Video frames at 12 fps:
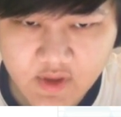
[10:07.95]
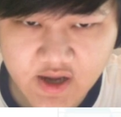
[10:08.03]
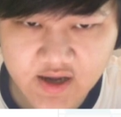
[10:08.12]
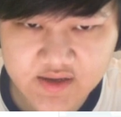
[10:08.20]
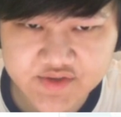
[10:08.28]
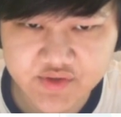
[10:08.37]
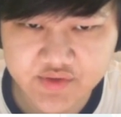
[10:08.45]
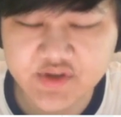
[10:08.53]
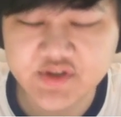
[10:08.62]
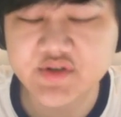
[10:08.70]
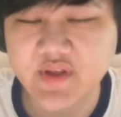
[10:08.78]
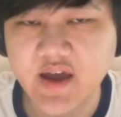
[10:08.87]
Uh, so you
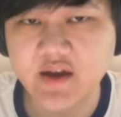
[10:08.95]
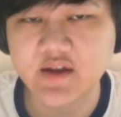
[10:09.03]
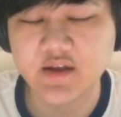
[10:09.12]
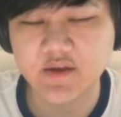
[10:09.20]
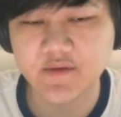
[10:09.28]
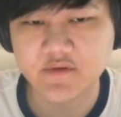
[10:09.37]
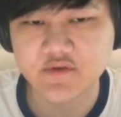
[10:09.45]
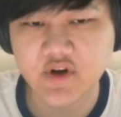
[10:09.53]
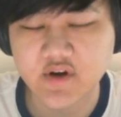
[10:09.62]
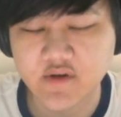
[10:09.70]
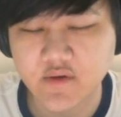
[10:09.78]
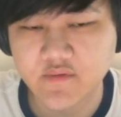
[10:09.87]
could do that if you're
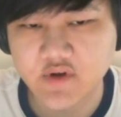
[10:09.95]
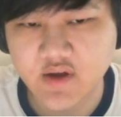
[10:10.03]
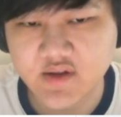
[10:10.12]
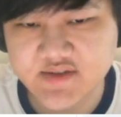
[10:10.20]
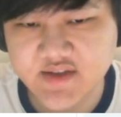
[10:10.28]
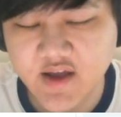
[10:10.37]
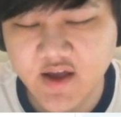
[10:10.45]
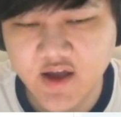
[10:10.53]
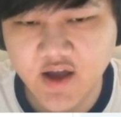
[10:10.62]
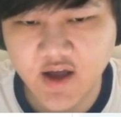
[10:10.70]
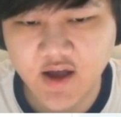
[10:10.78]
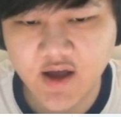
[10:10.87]
trying to go for Dauntless.
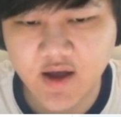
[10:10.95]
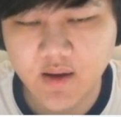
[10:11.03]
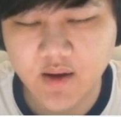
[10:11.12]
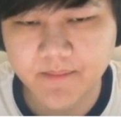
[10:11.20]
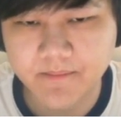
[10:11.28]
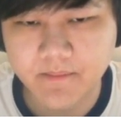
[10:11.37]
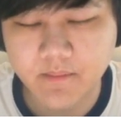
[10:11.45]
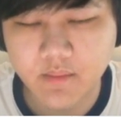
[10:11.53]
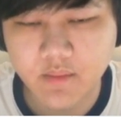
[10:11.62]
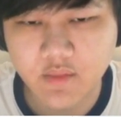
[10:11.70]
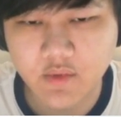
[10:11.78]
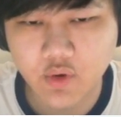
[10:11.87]
Um,
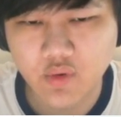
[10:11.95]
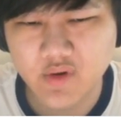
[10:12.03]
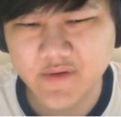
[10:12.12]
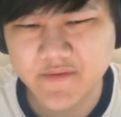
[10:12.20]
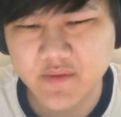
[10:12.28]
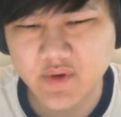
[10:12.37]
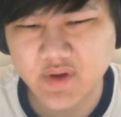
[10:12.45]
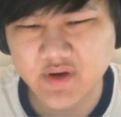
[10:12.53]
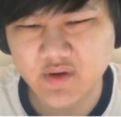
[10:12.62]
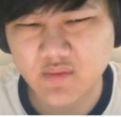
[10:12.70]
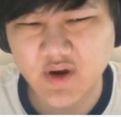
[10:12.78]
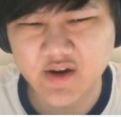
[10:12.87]
or if you really
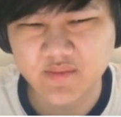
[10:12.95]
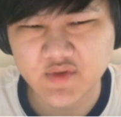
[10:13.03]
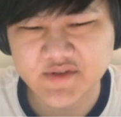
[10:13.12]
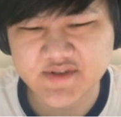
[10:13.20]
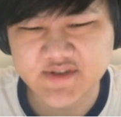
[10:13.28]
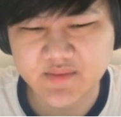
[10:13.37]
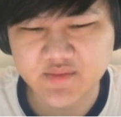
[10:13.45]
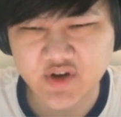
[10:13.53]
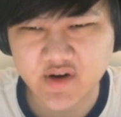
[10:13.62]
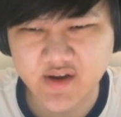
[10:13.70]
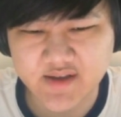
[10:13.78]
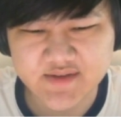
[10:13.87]
don't want Hypnosis M G
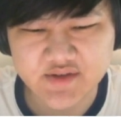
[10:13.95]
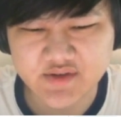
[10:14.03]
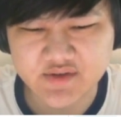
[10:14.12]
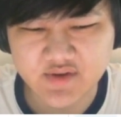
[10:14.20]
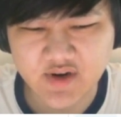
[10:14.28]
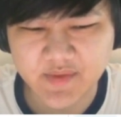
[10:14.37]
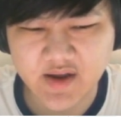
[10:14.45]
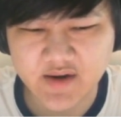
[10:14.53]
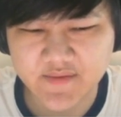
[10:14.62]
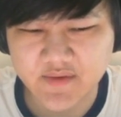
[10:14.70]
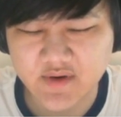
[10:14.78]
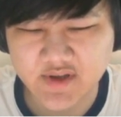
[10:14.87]
R, I guess you could drop that
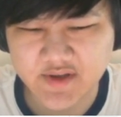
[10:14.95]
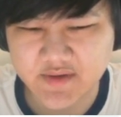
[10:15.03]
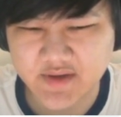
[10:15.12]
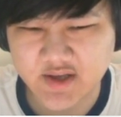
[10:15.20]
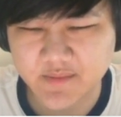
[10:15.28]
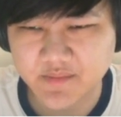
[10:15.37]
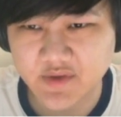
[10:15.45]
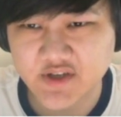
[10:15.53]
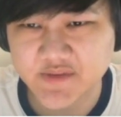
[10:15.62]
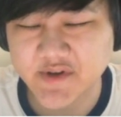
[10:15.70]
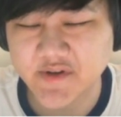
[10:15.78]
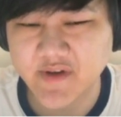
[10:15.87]
if you want to keep
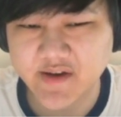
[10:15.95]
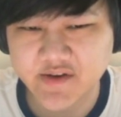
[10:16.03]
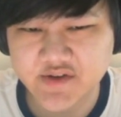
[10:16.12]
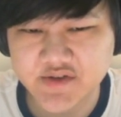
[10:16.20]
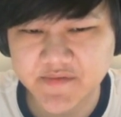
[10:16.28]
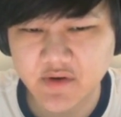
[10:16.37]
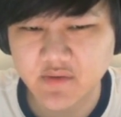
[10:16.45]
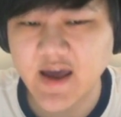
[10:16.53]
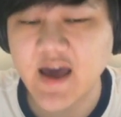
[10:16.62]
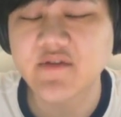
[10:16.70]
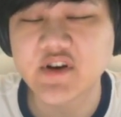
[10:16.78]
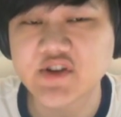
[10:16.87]
H P Advantage. If you don't
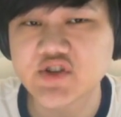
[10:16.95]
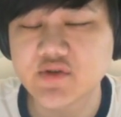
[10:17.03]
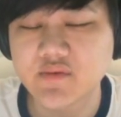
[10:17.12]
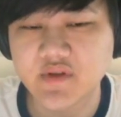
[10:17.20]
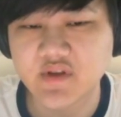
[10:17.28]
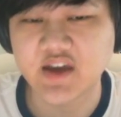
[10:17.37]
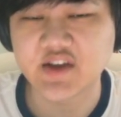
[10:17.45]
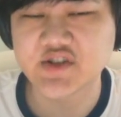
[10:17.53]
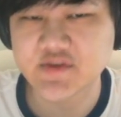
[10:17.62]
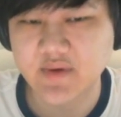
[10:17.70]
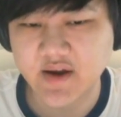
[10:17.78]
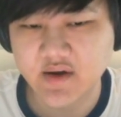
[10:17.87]
have an issue with
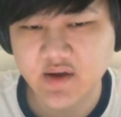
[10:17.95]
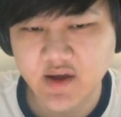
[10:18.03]
gauges, right?